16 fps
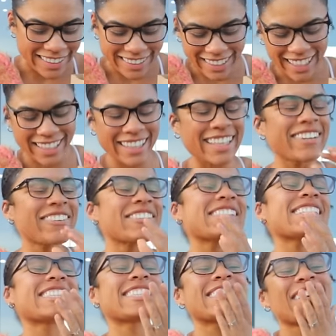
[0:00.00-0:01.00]
And like, it was
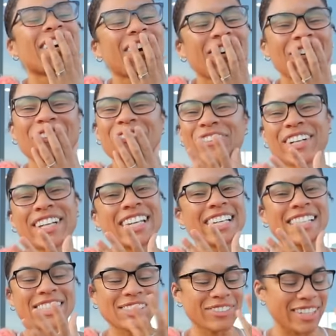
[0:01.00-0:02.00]
just so
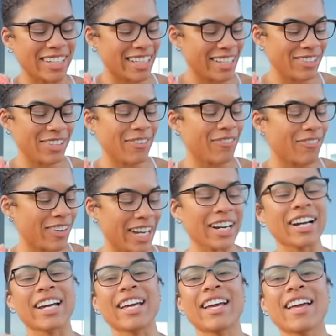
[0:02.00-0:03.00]
freaking sweet. He's a
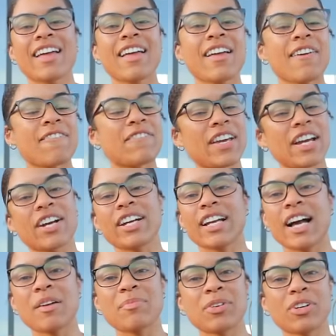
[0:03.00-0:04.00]
very, very
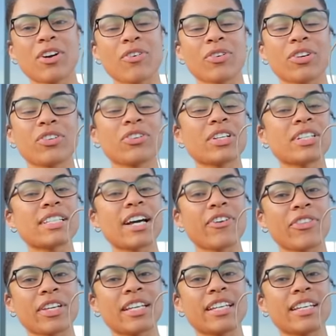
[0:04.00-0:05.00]
kind book owner. You can tell
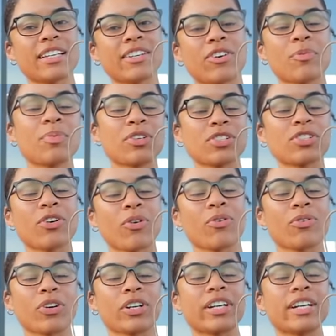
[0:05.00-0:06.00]
that he, or bookstore
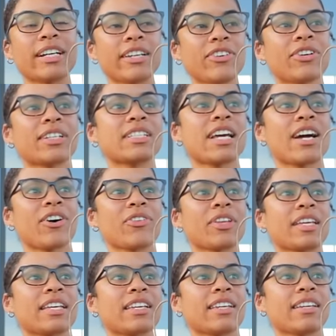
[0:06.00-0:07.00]
owner, and you could tell that
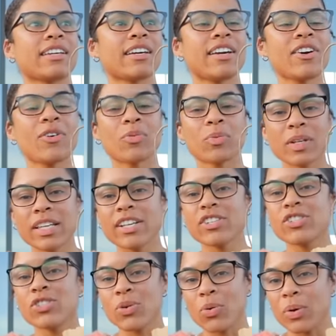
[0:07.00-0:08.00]
he really
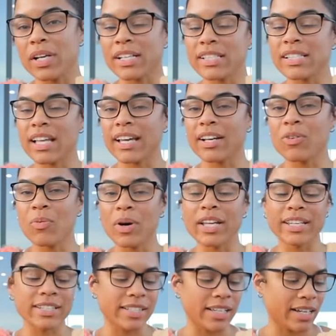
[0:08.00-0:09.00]
enjoys like what
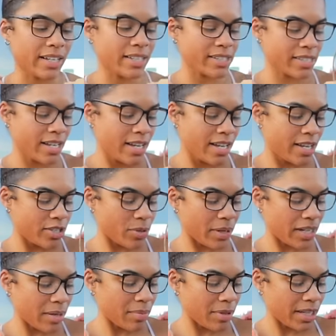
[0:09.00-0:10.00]
he does. So I
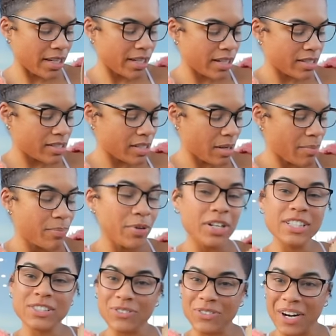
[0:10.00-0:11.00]
ended up getting some
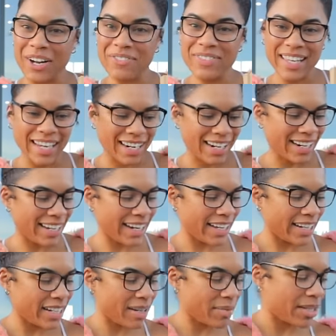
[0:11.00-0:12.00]
books from there and I
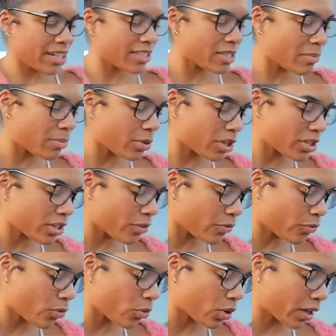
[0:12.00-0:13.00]
ended up getting some books
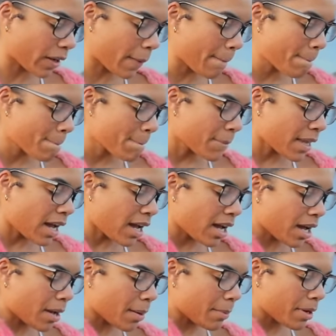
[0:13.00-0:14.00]
for
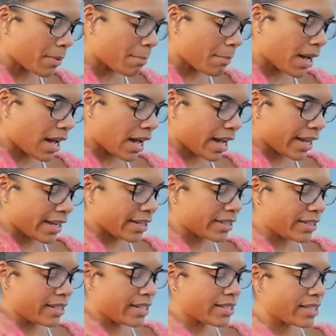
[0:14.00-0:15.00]
um, my
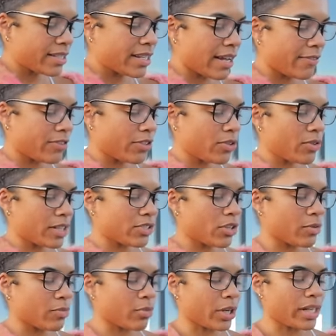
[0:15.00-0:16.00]
niece and nephew that's
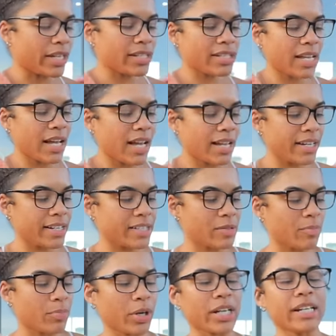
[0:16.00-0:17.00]
on Brady's side. It's
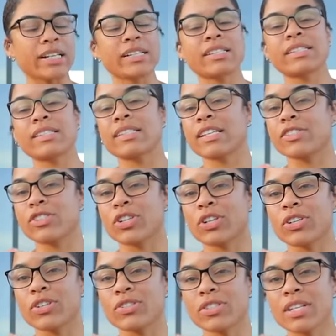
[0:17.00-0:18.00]
Brady's
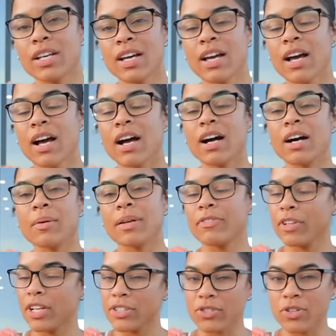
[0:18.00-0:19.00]
sisters. Um, and
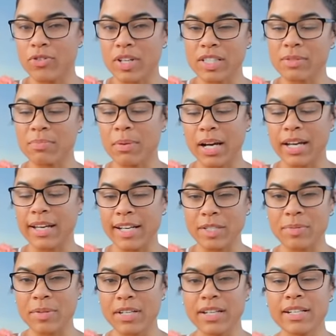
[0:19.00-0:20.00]
if you guys are new, that's my
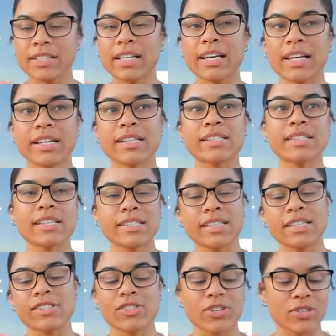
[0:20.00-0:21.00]
husband. It's his
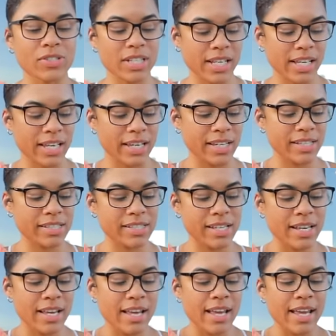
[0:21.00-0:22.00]
sister's kids.
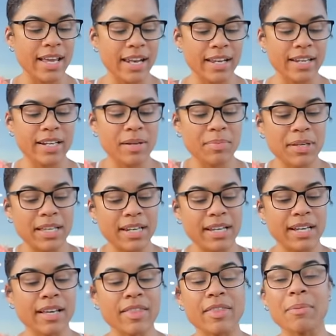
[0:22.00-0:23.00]
And I ended up
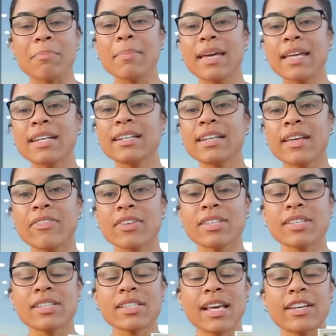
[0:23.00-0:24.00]
getting The Mitten, and
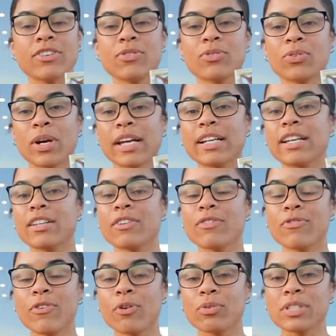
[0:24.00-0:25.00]
this is a Ukrainian
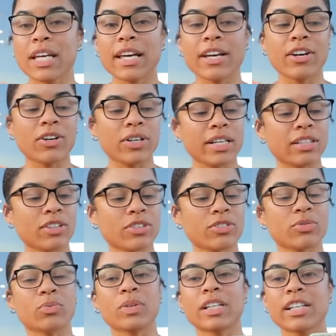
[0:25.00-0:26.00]
folktale. It
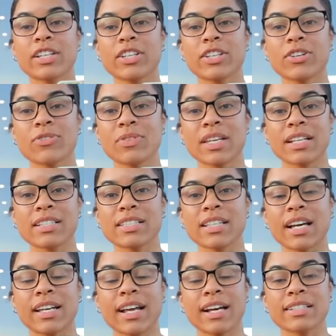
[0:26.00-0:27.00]
looks really cute. The
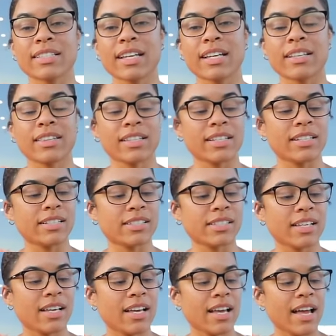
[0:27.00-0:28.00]
inside has like these,
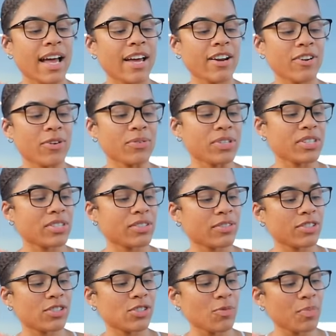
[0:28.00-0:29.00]
I don't know, just
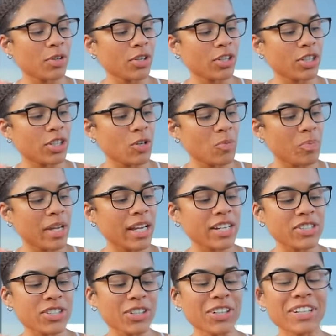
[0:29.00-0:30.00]
super cute
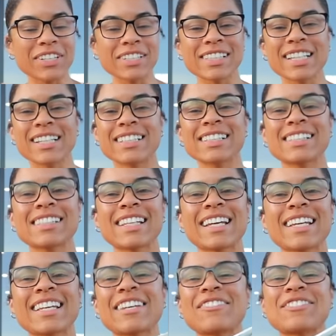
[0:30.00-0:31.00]
pictures, and it just
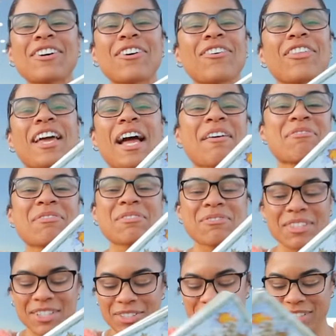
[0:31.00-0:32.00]
like gives all the happy
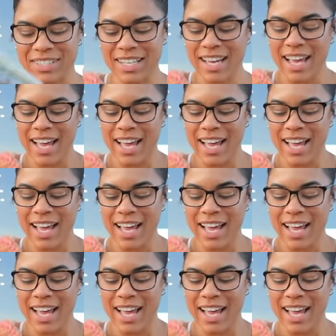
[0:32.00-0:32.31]
feels.